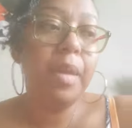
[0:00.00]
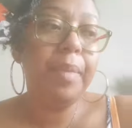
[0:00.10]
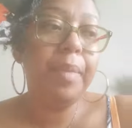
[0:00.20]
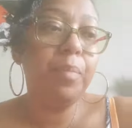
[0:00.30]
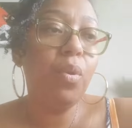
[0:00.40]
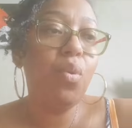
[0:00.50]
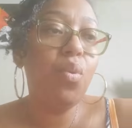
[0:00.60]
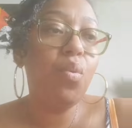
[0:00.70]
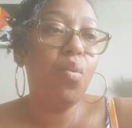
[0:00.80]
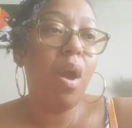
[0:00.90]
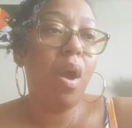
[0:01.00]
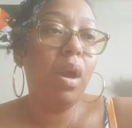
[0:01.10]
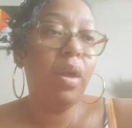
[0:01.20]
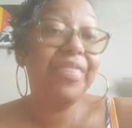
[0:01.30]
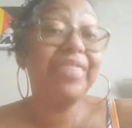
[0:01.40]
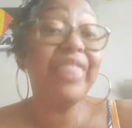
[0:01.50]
people who are